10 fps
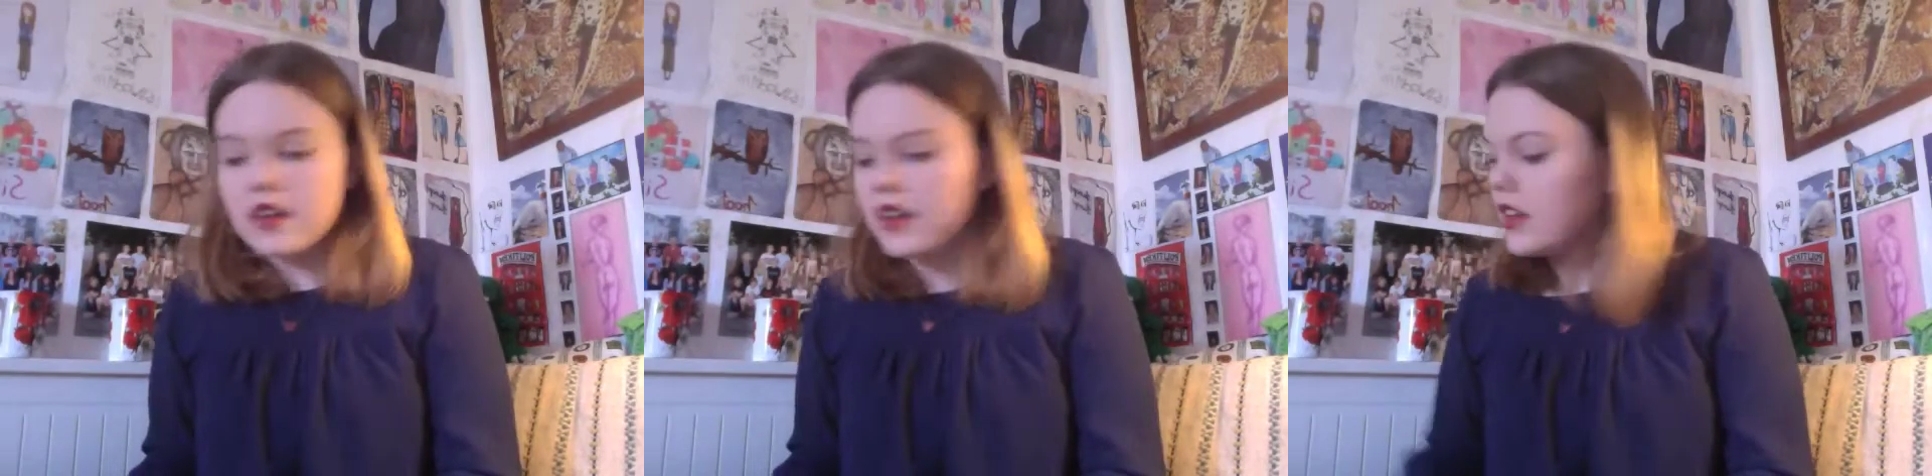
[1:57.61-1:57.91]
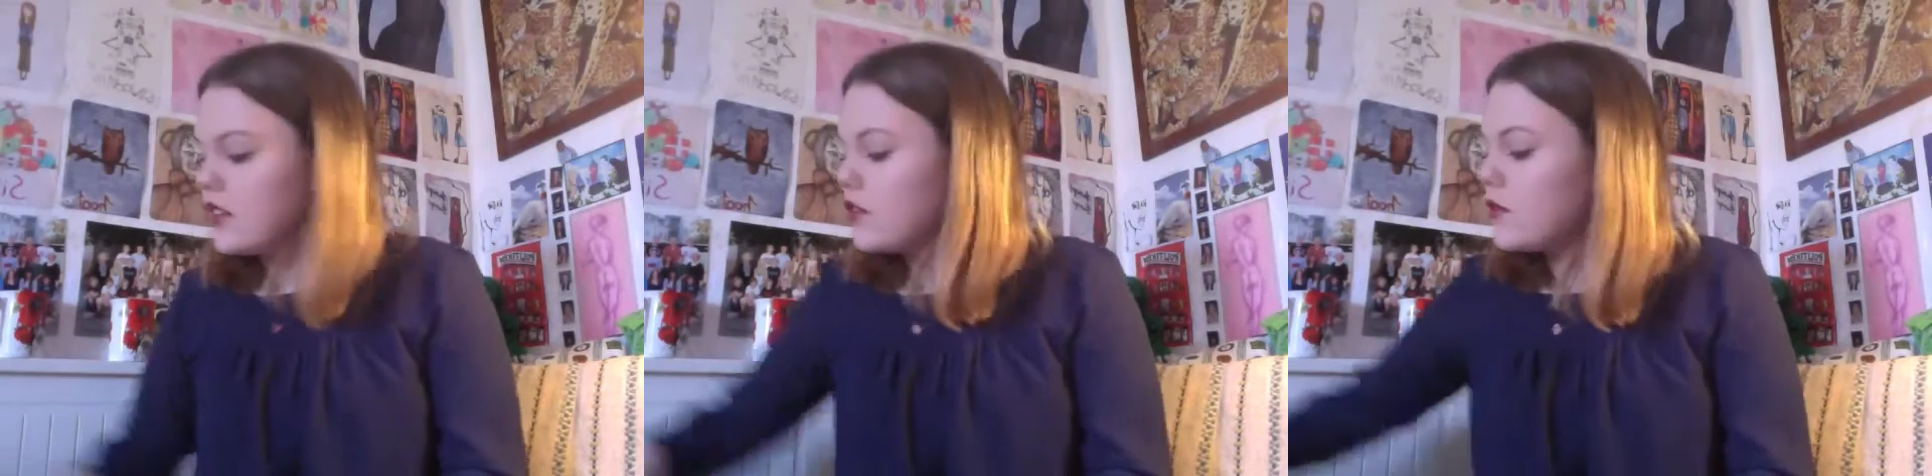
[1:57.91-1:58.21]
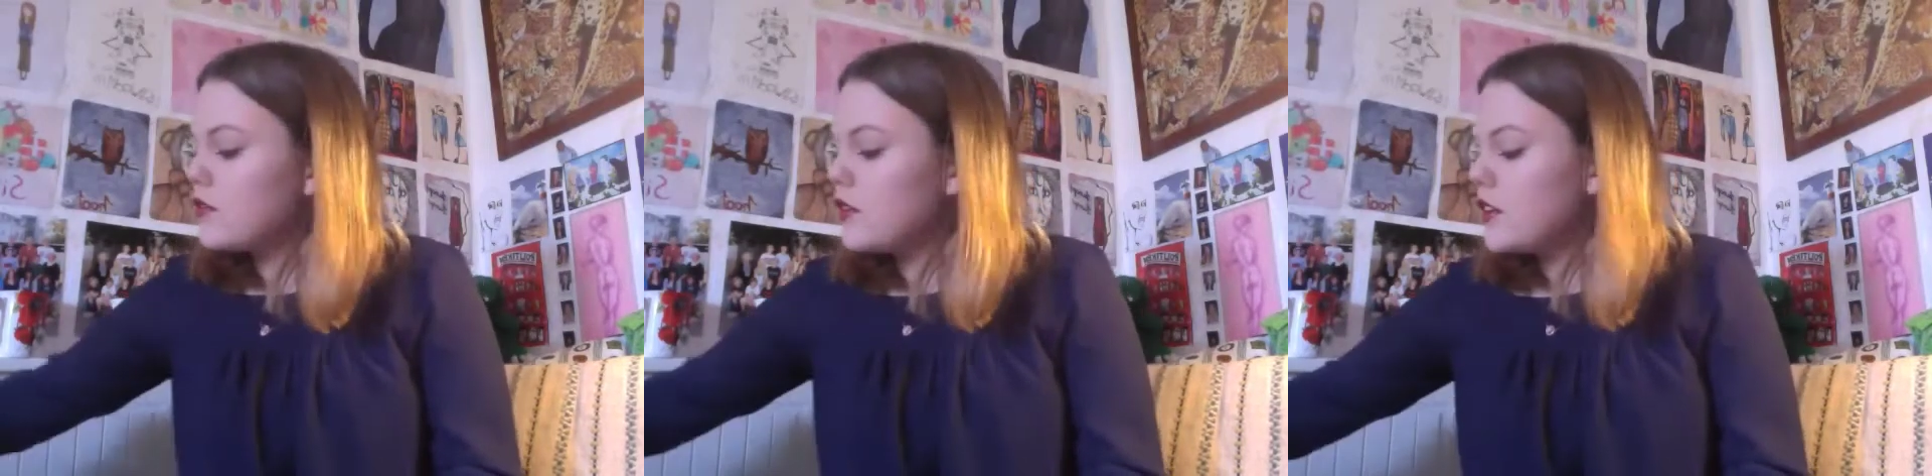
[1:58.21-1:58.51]
And then from
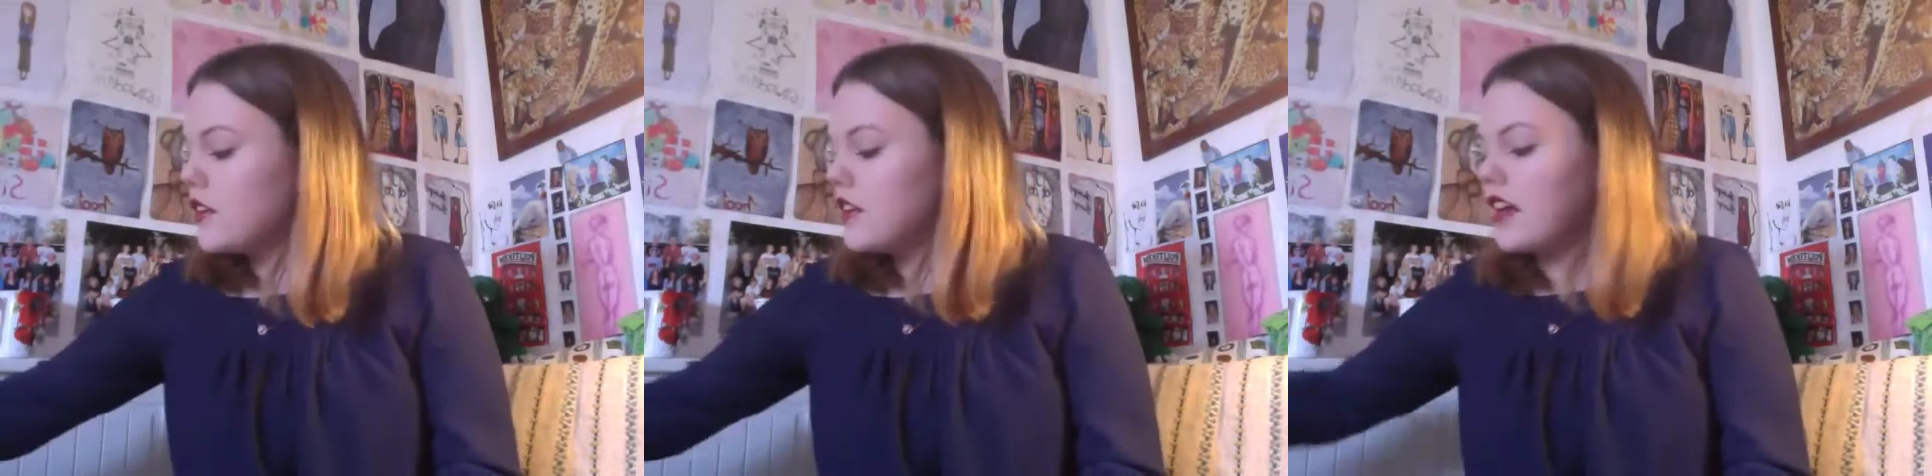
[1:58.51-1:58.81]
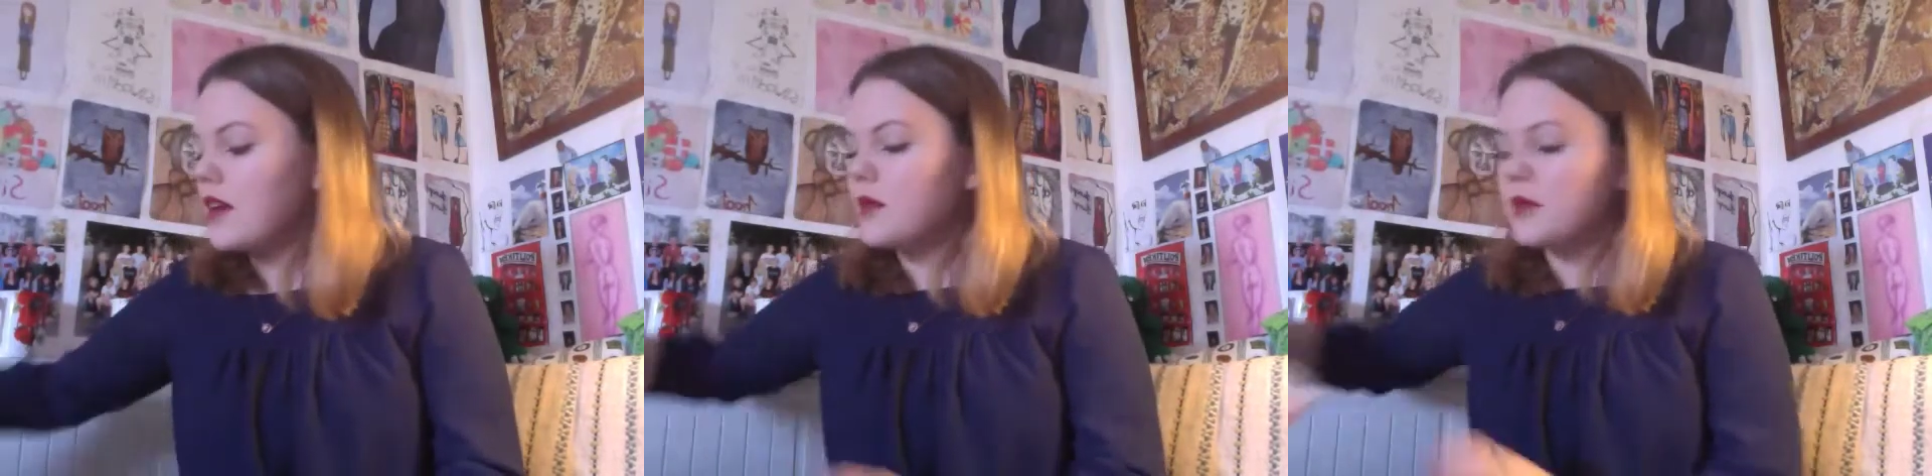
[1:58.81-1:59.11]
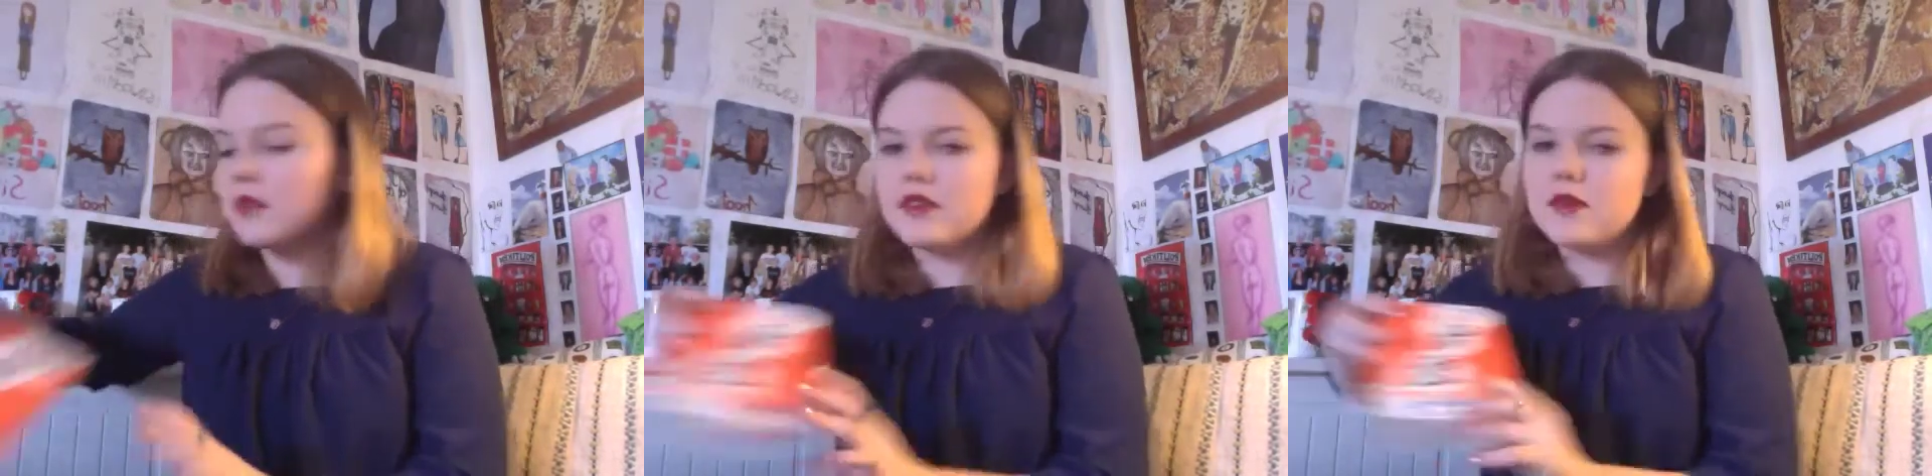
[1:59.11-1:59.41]
Foyles I
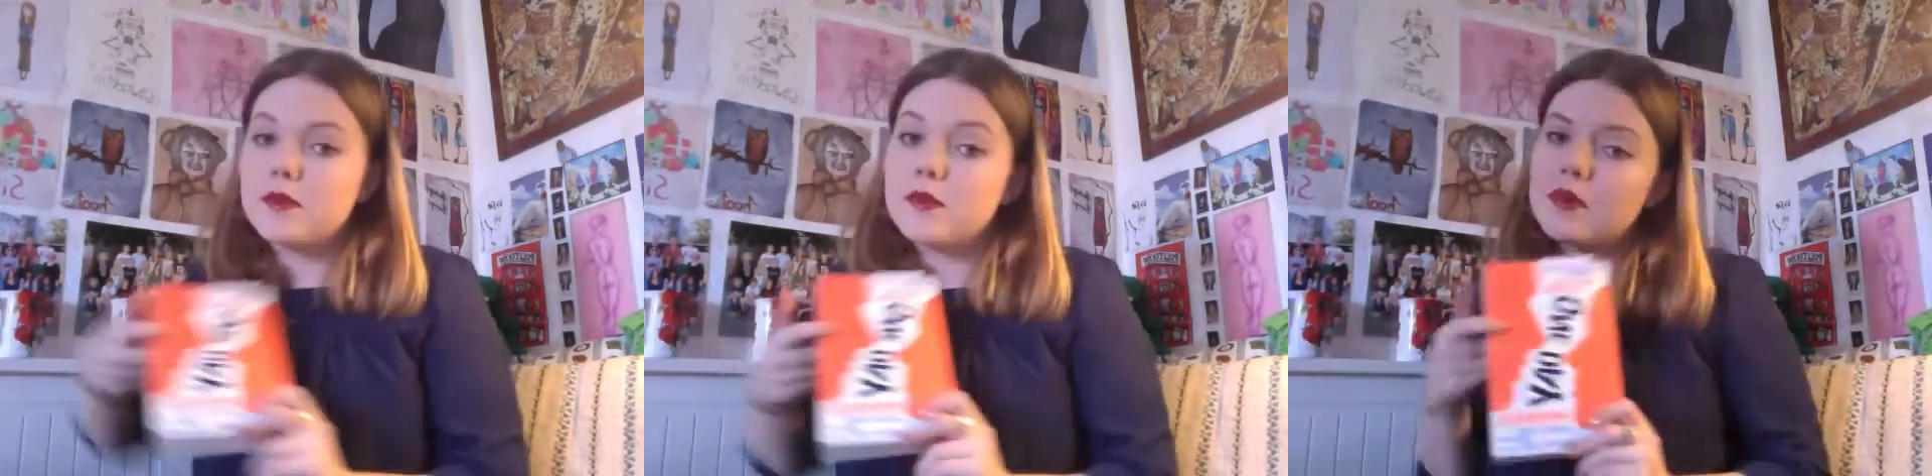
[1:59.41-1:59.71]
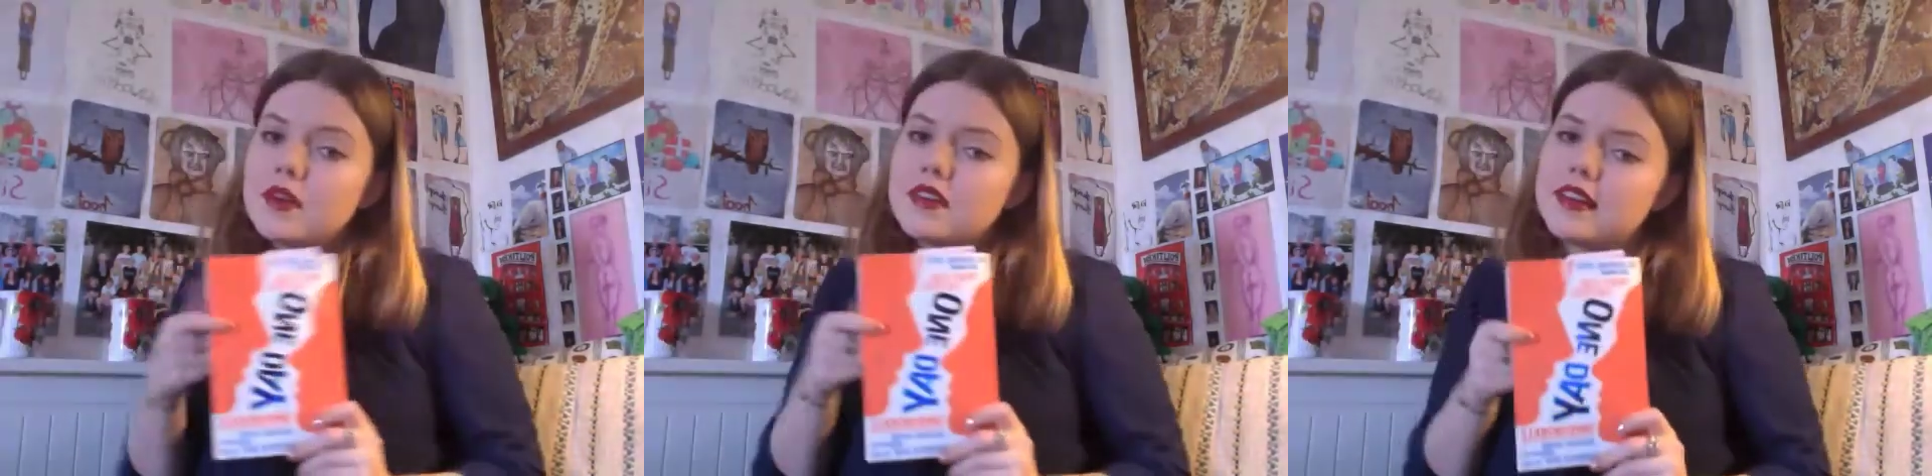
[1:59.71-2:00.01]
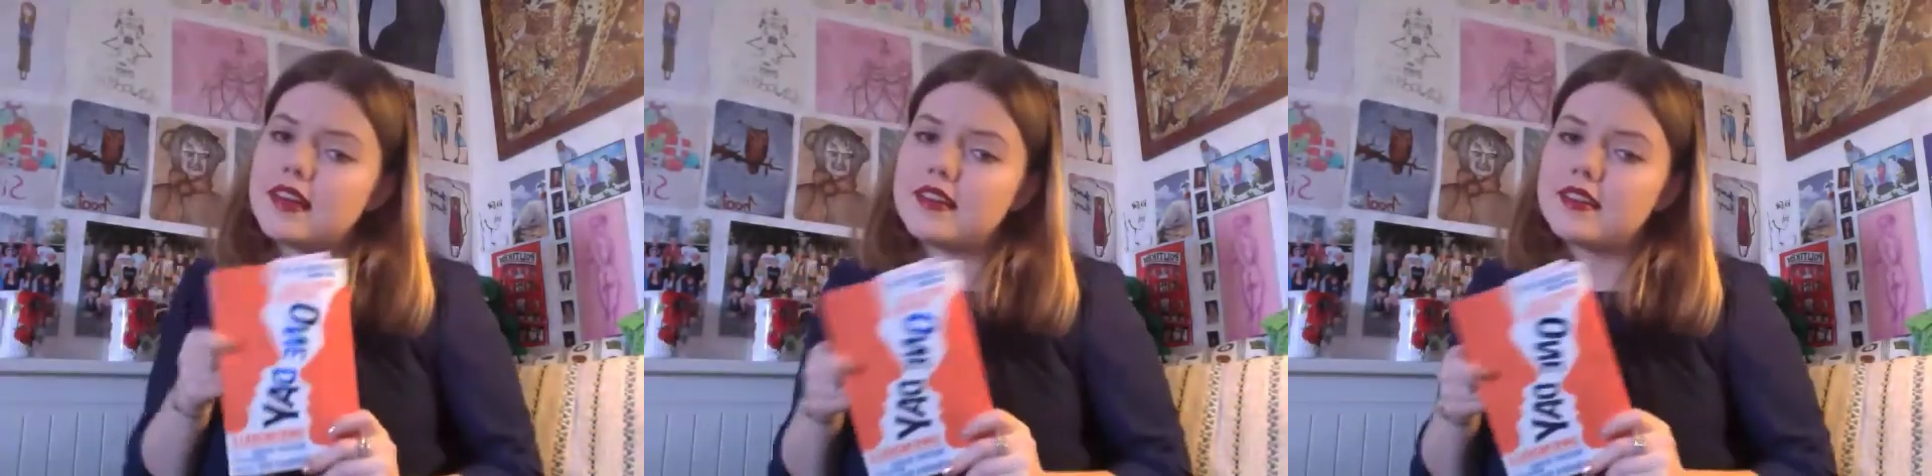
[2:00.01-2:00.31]
bought One
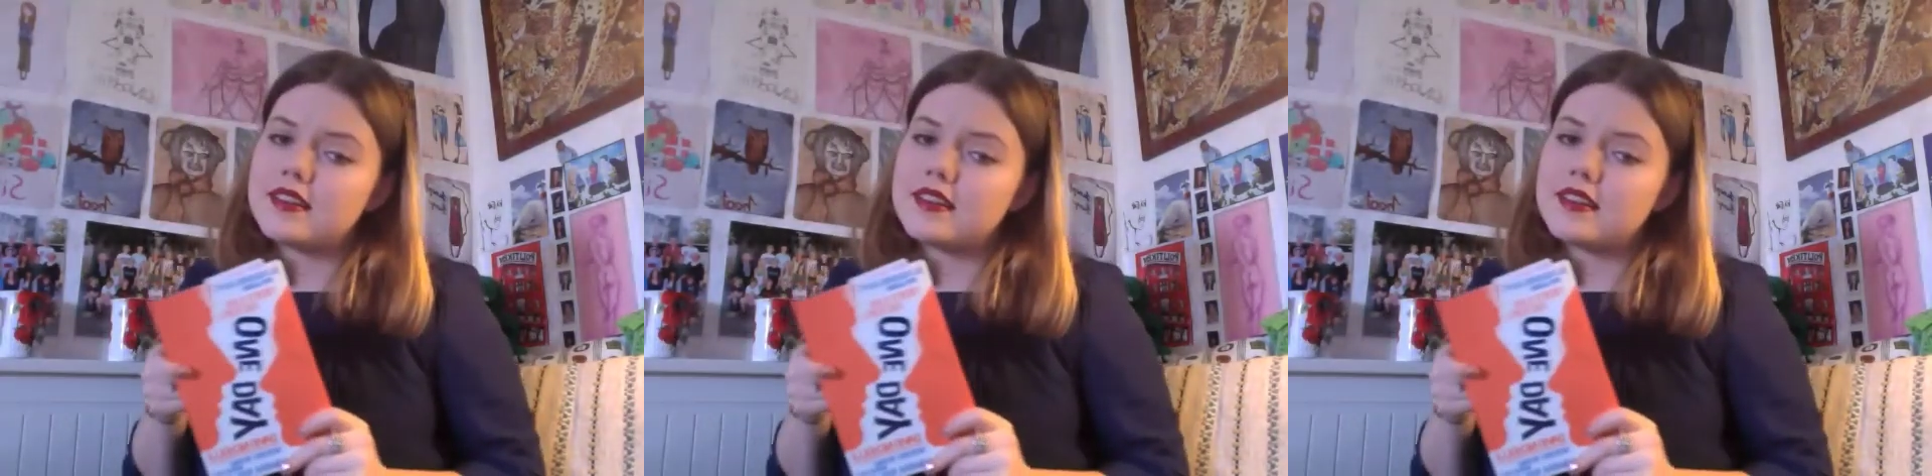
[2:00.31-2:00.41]
Day.